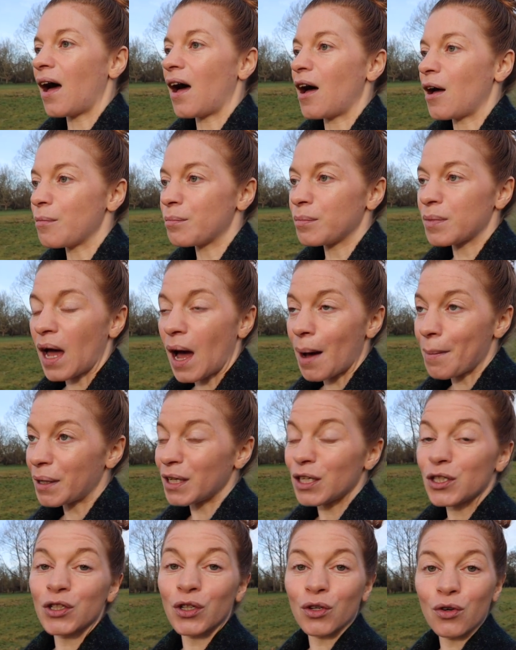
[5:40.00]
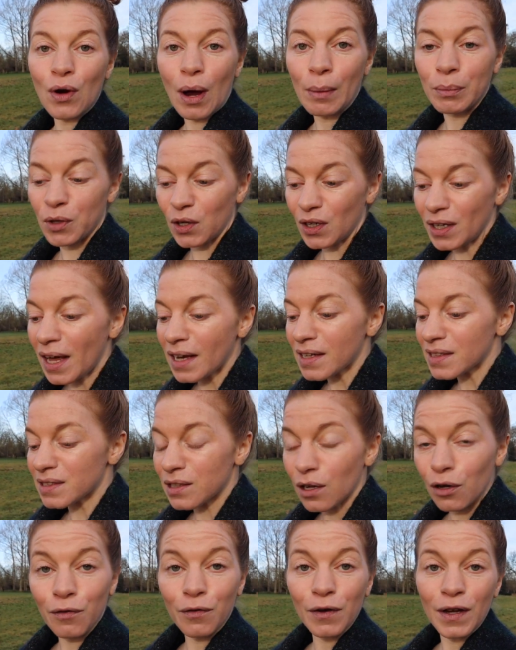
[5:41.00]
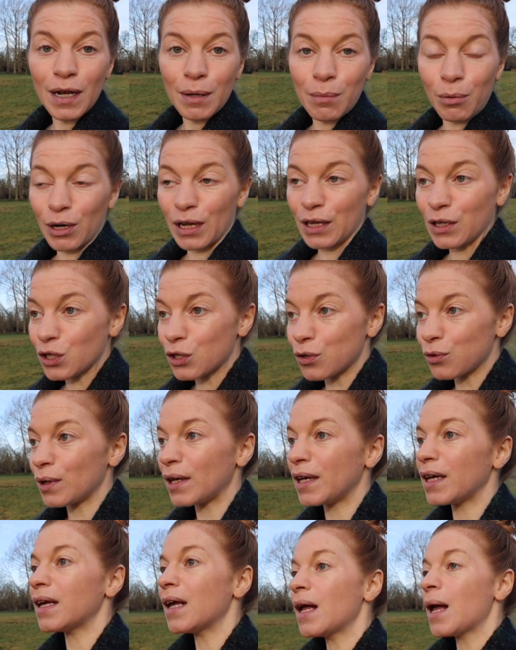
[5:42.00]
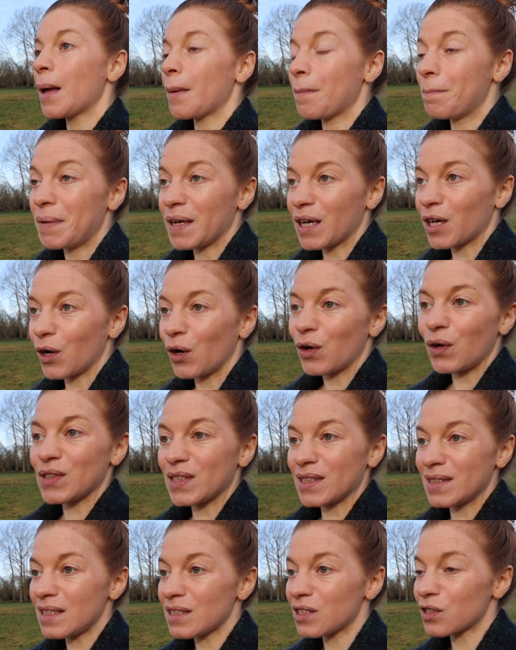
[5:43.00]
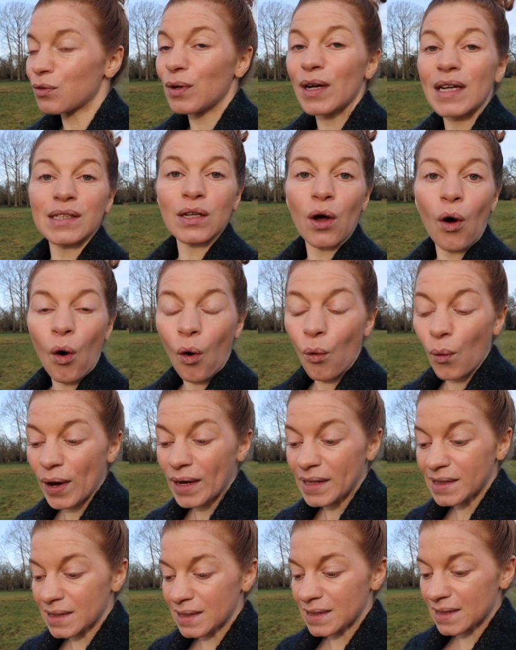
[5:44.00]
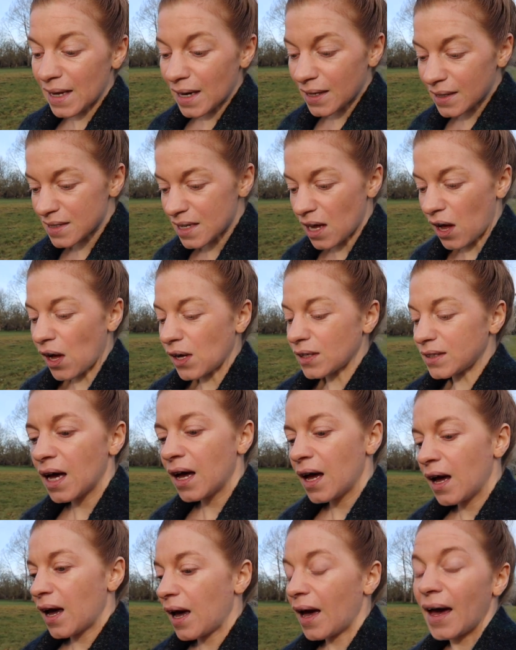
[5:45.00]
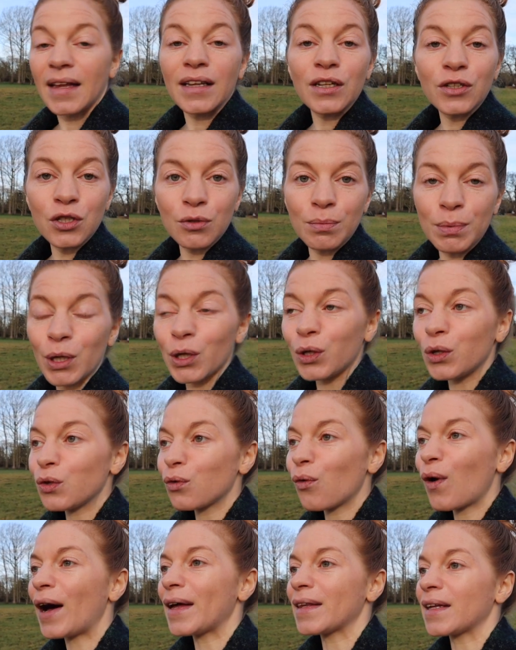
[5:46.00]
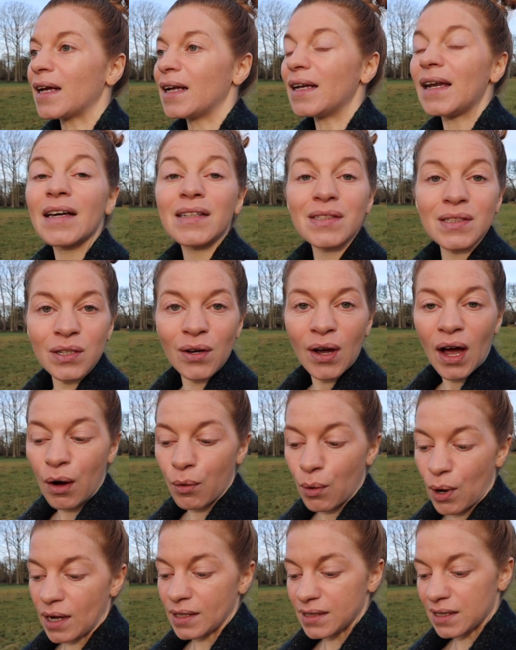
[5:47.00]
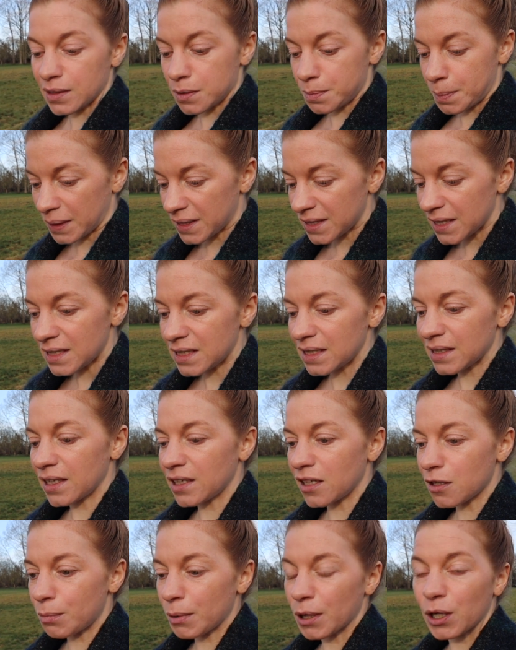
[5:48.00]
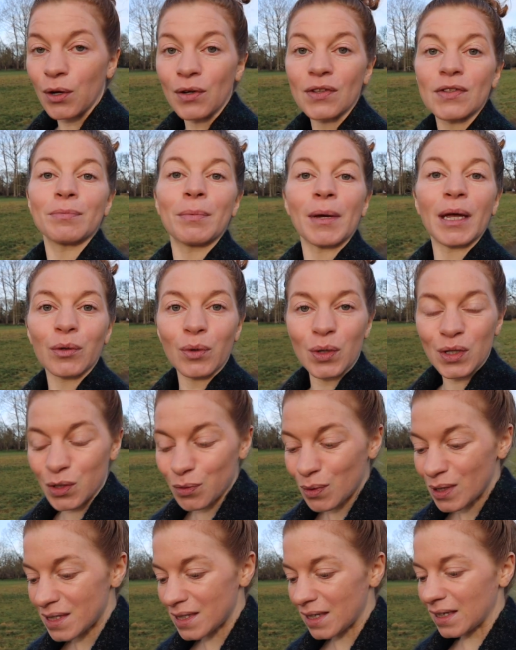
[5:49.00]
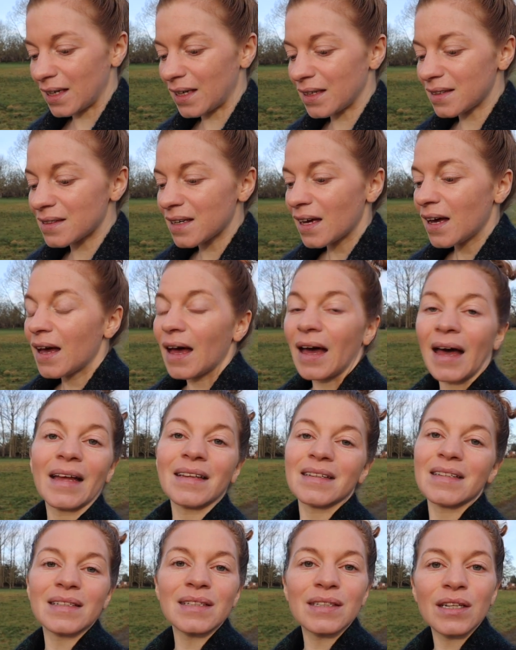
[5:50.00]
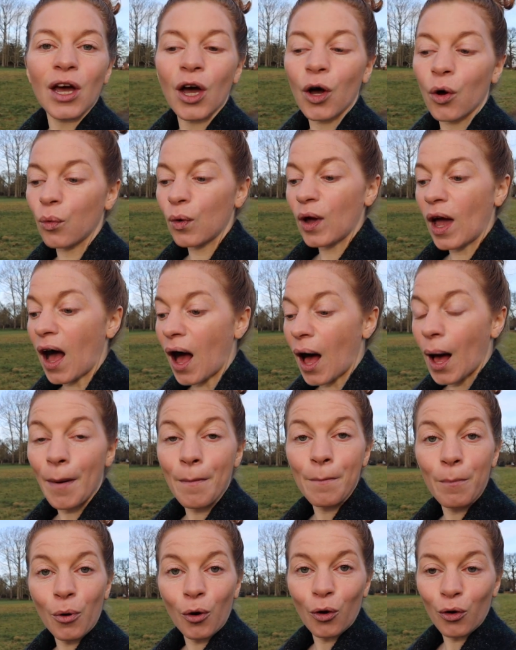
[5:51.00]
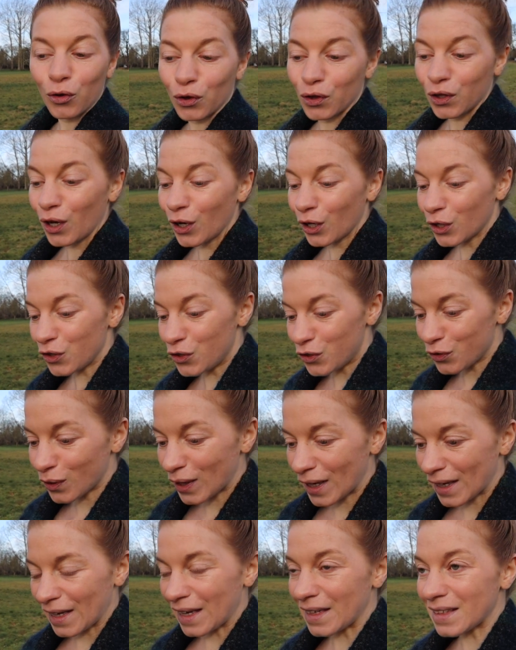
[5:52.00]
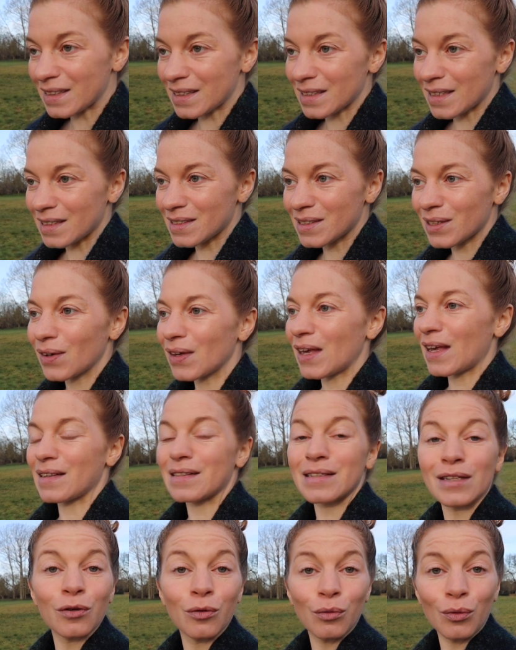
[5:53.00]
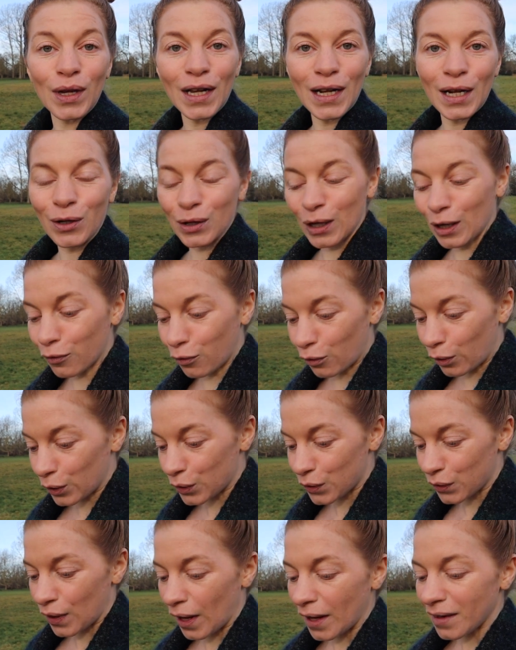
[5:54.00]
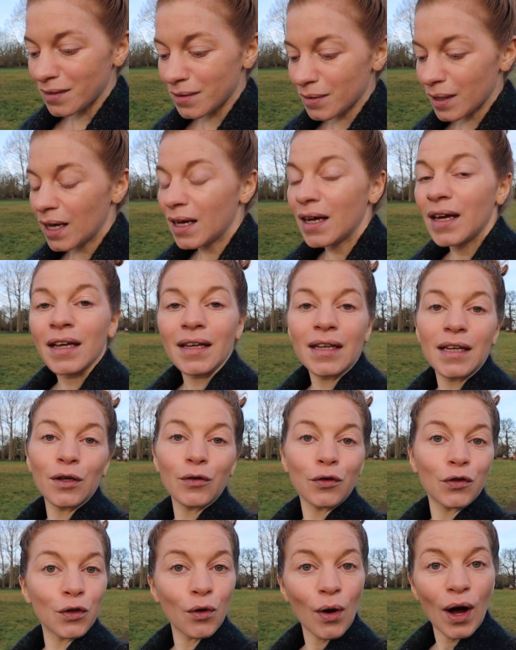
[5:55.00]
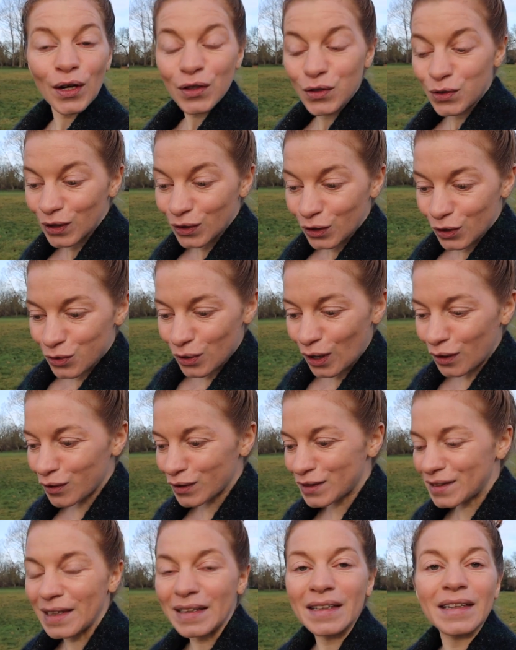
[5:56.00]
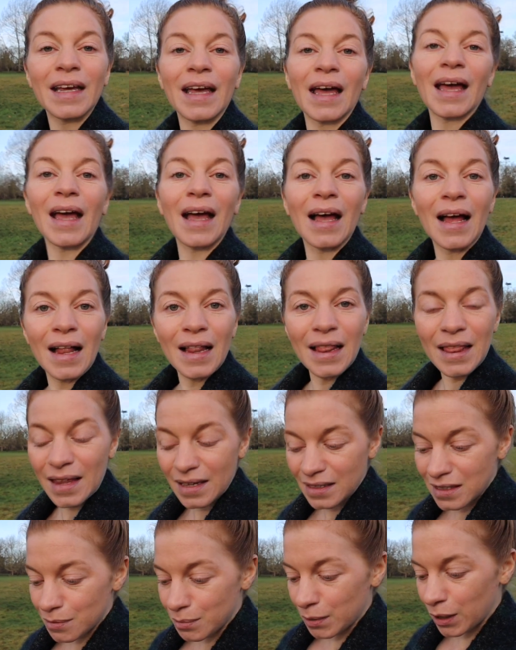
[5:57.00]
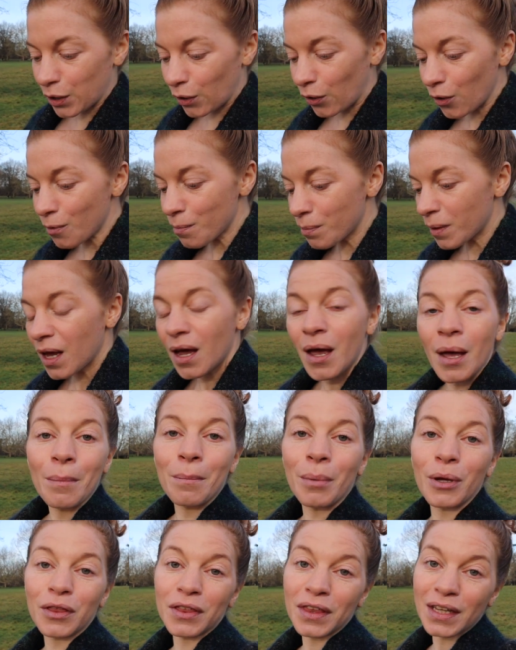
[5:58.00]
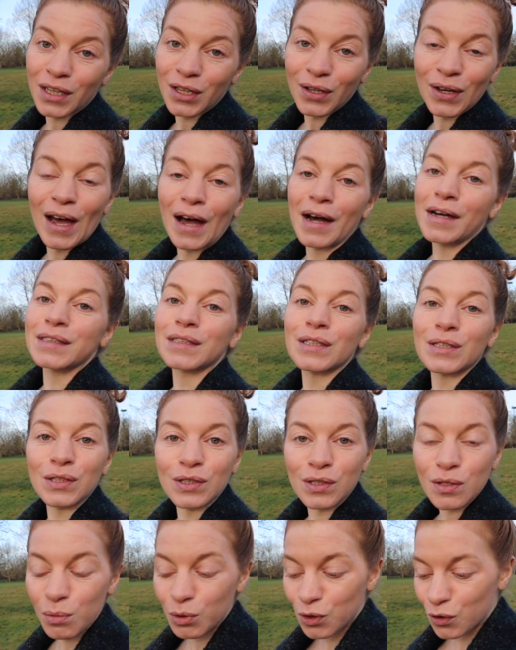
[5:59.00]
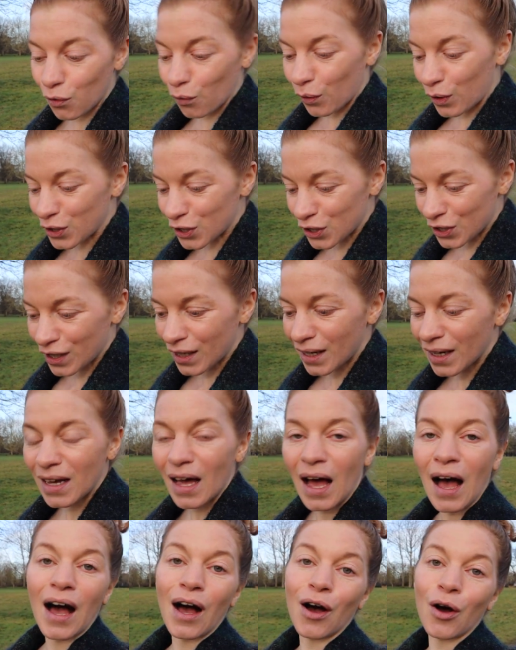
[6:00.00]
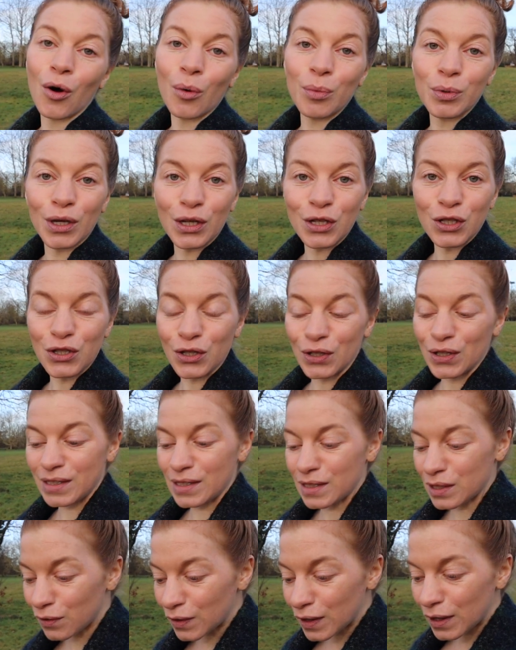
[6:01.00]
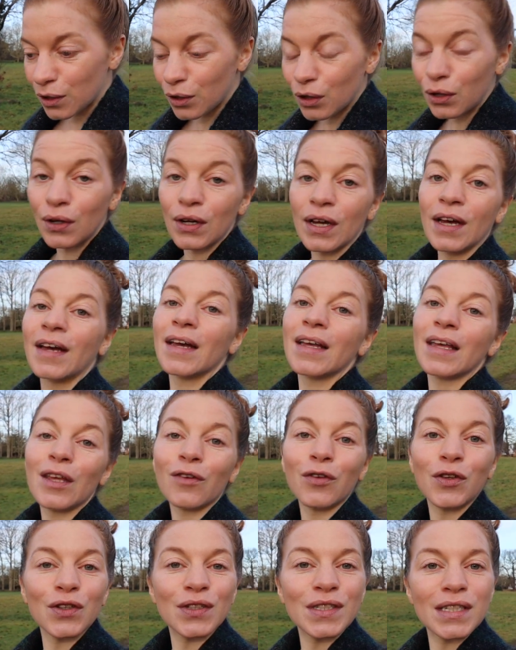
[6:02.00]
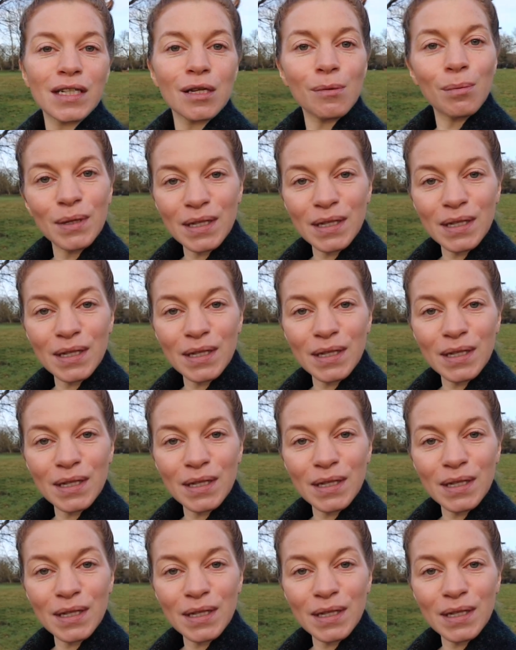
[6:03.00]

Um, I managed to grab the last available entry because this race always sells out and it should be a good one. Last year I was spectating it because Ben was racing it, and this year we are both doing it. So yes, really looking forward to that. If you are doing the Trafford 10k, let me know. But thank you guys so much for watching. I hope you enjoyed this video. If you did,